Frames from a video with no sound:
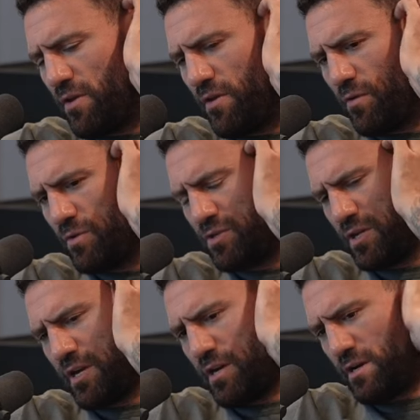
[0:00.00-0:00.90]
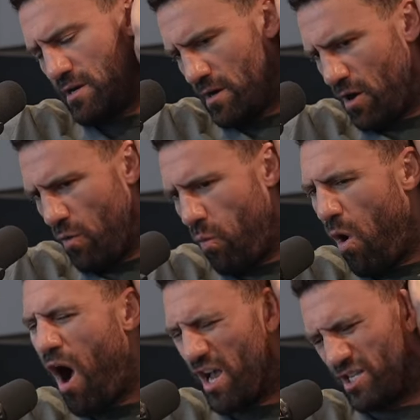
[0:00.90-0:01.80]
There was like a
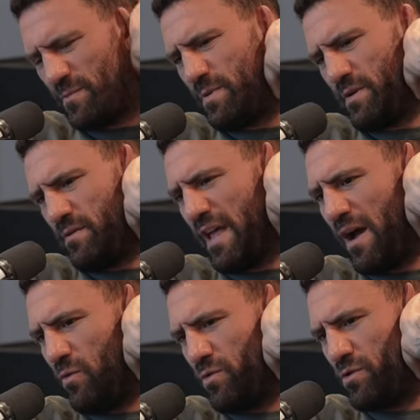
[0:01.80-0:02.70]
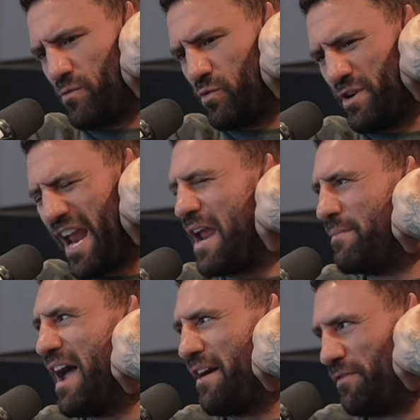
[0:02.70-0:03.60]
Wasp that were
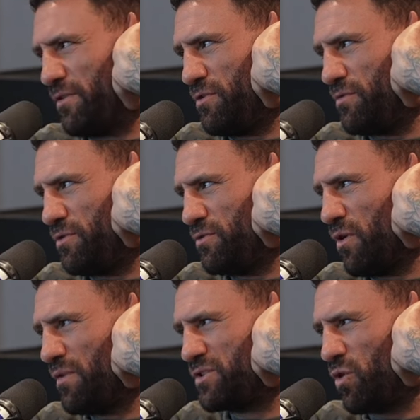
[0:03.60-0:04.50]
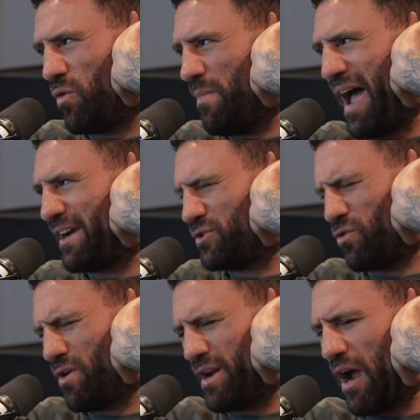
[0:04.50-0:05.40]
named after you. Do you know this whole
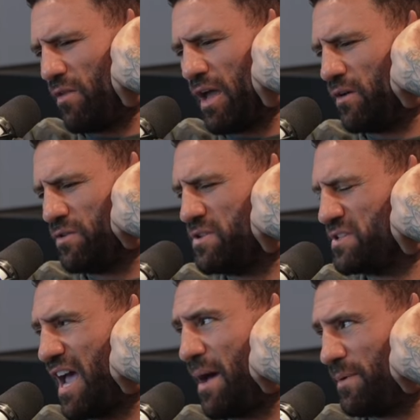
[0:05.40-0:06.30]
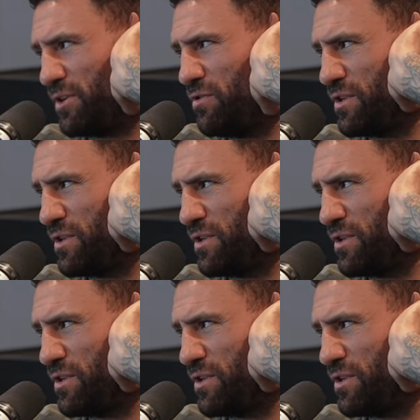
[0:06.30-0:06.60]
backstory and how the hell did this happen?